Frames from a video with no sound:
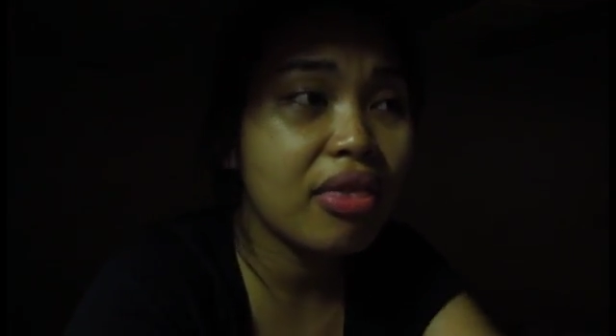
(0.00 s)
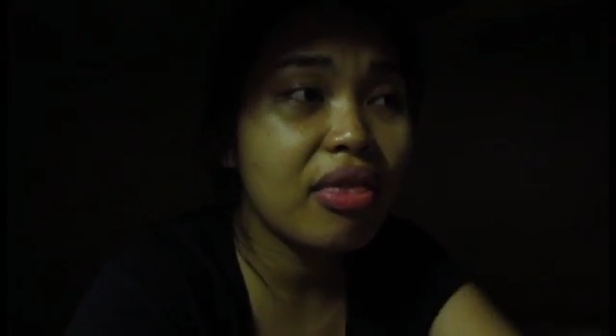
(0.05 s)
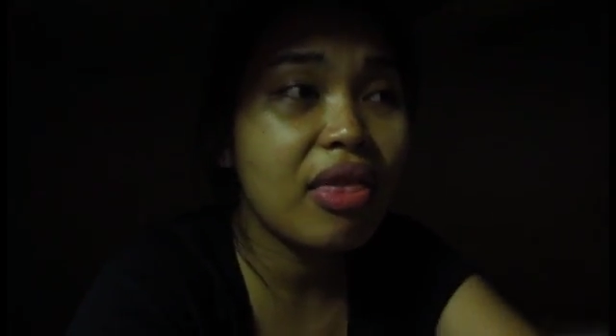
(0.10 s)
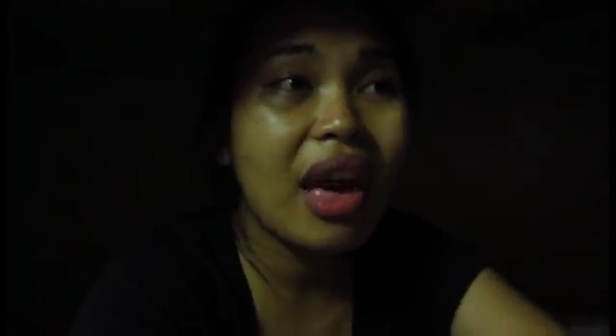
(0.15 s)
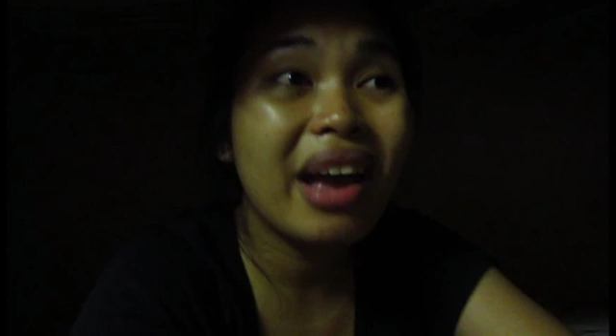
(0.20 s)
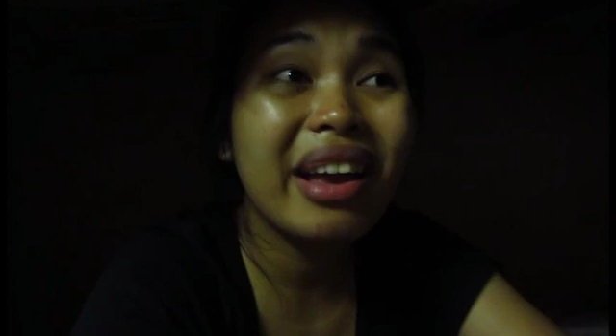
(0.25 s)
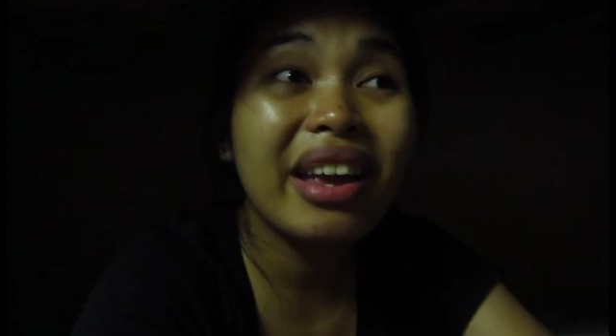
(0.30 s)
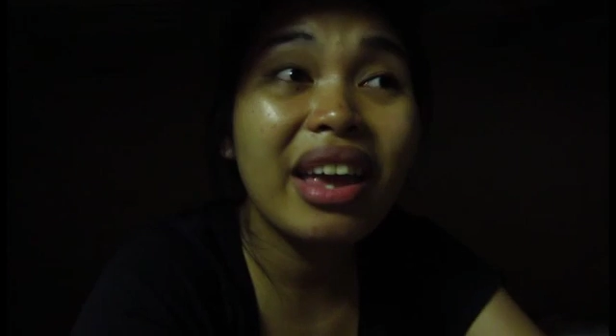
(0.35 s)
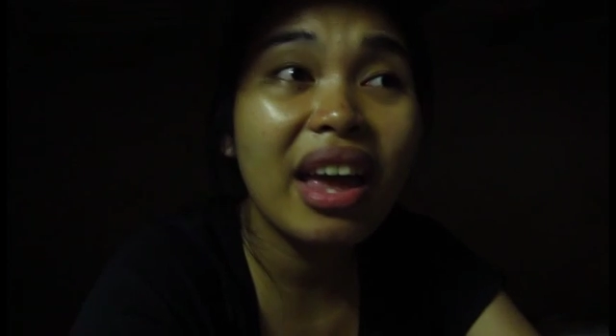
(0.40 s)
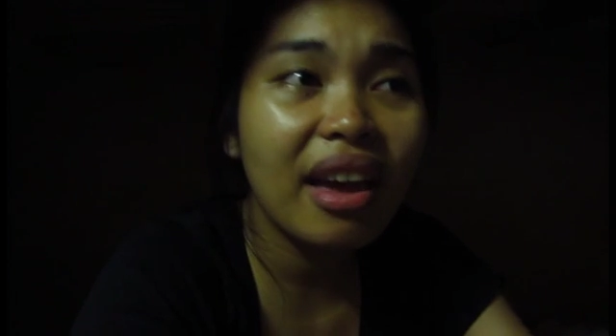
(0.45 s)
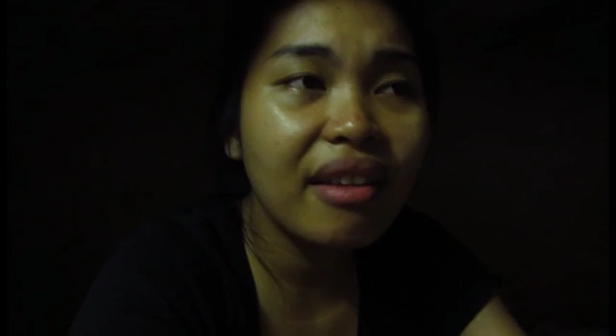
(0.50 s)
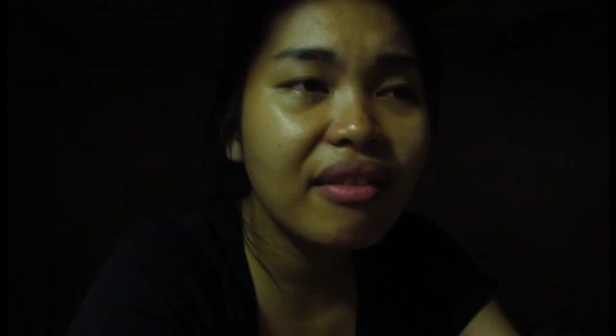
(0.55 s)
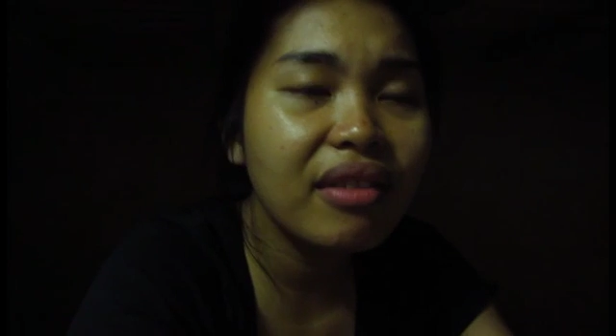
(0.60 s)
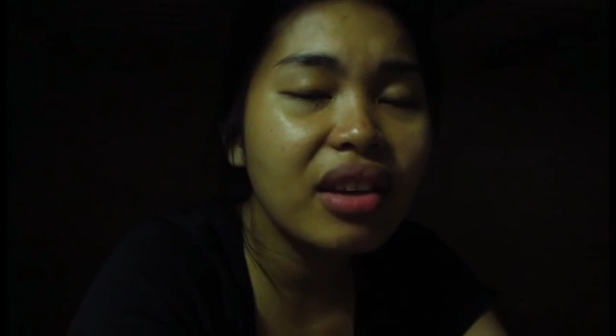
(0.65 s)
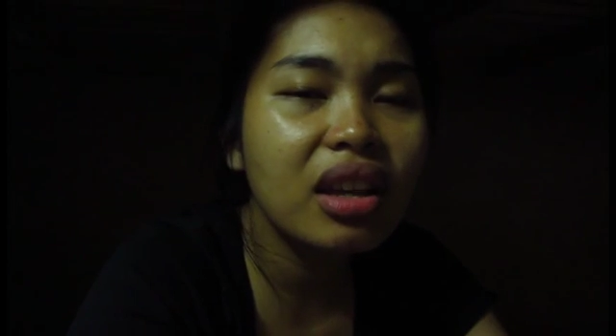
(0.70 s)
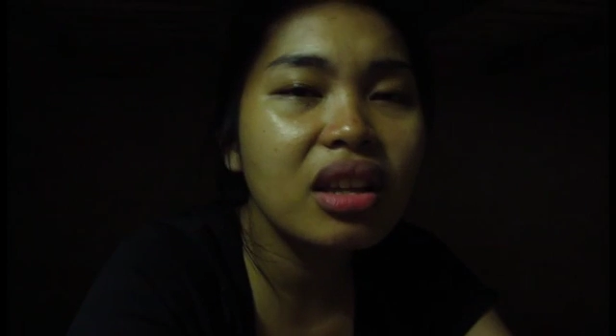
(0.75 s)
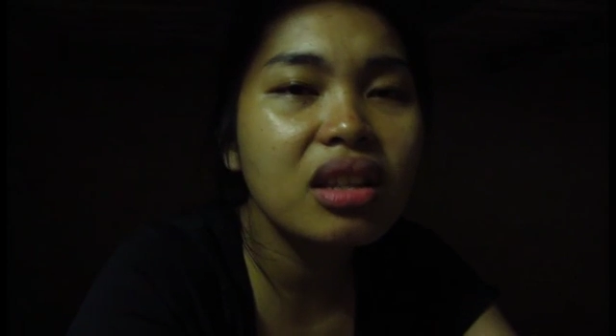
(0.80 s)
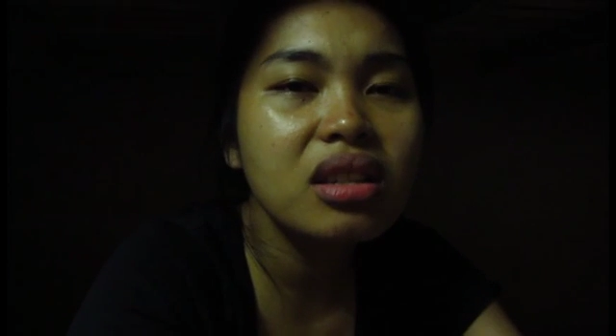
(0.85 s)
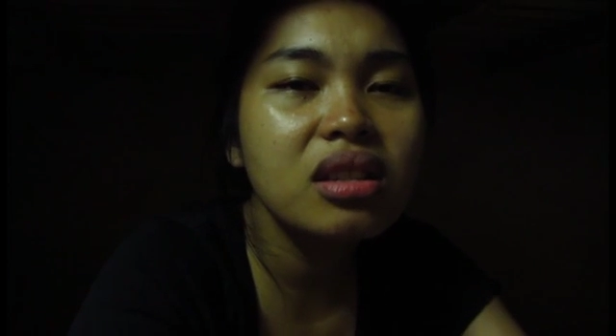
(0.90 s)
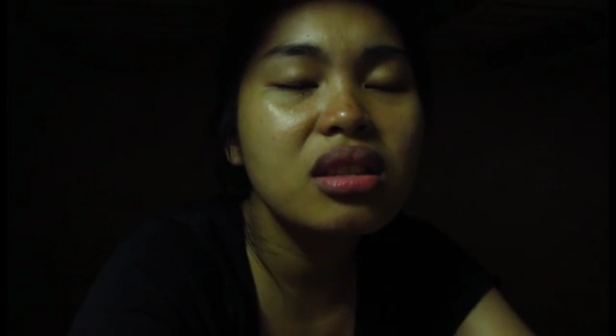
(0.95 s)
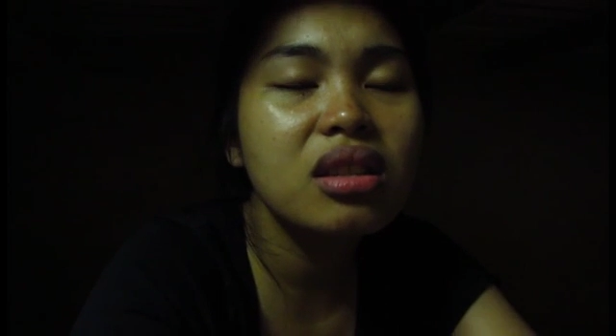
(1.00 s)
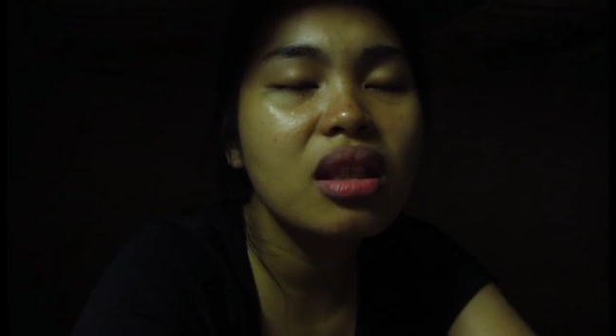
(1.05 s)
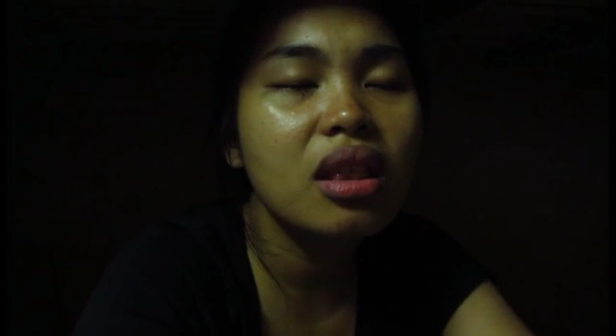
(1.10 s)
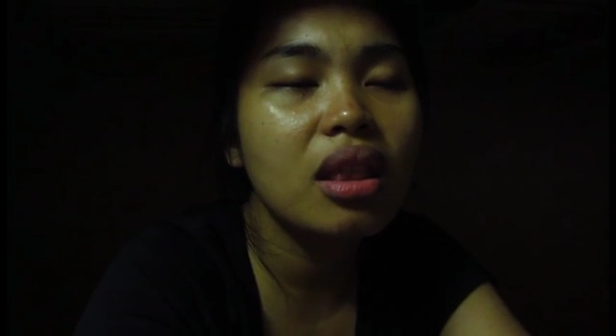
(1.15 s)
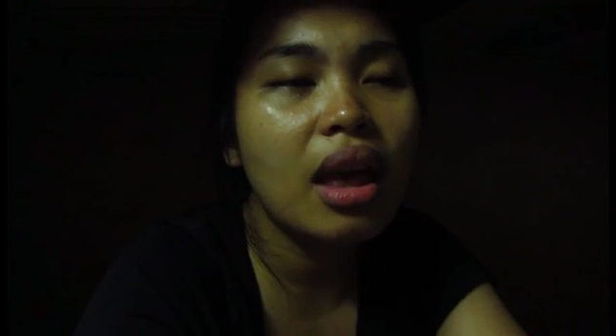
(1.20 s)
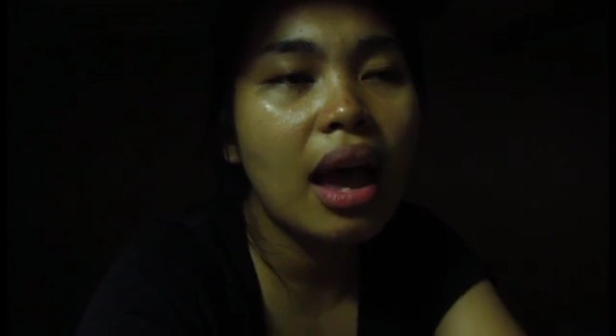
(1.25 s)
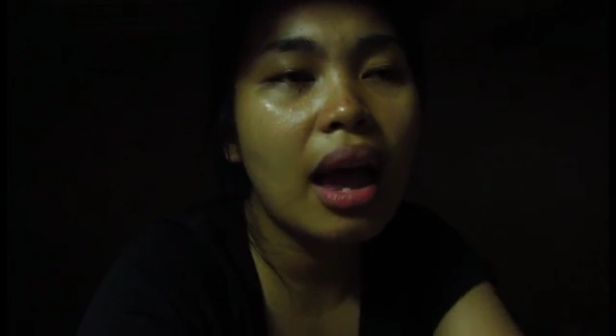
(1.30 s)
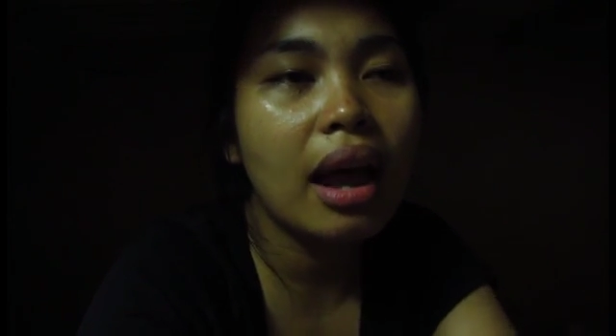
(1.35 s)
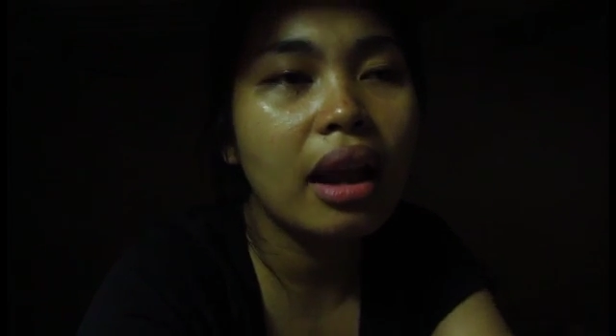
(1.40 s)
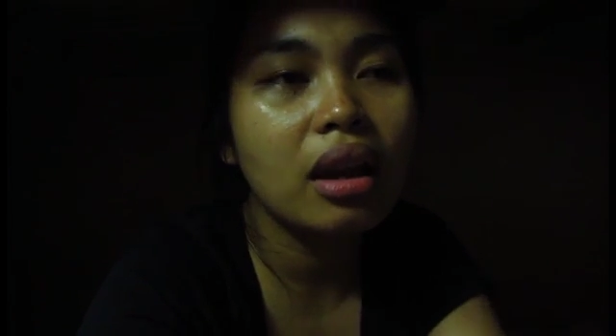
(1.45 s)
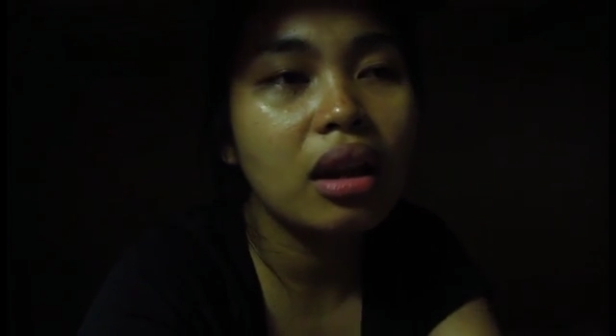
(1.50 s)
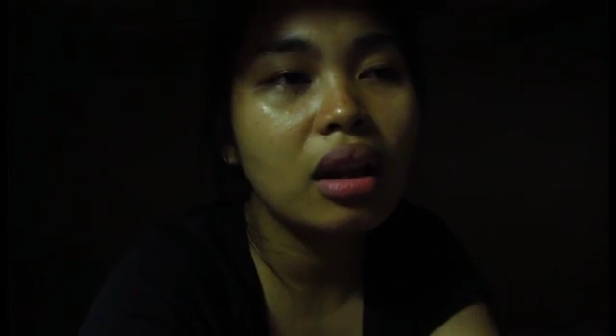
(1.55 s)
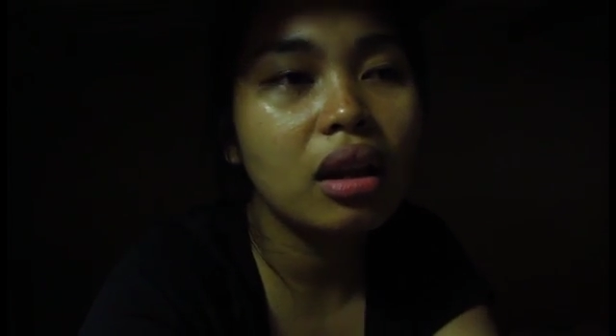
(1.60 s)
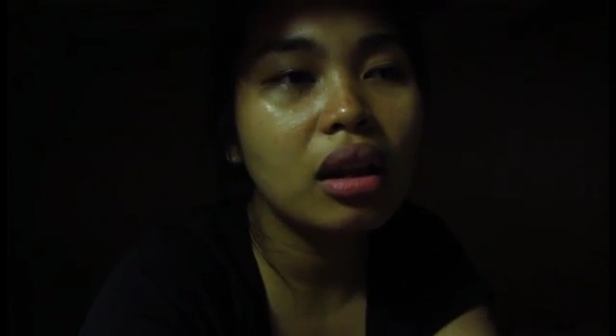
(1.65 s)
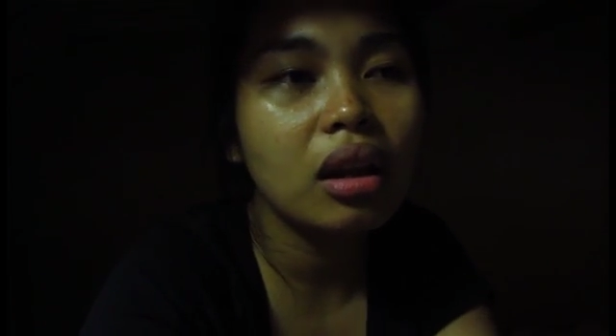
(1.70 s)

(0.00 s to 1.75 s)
thank heavens that